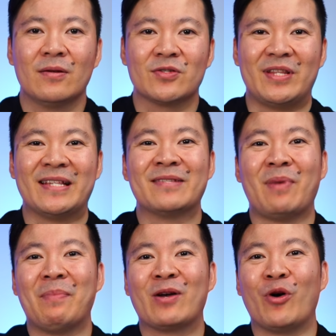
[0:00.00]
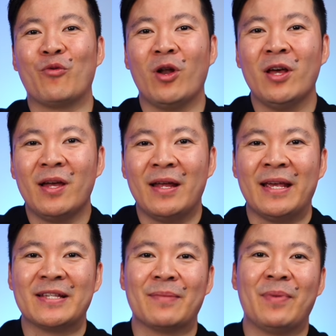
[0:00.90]
So this is my Bitcoin wallet and
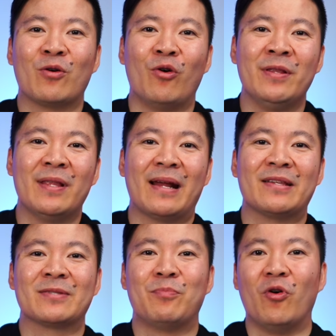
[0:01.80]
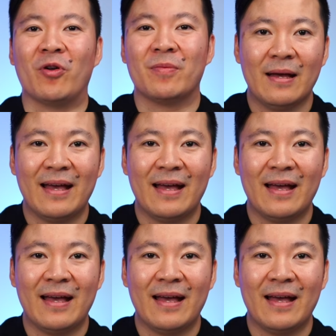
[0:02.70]
here's the Bitcoin that I just bought.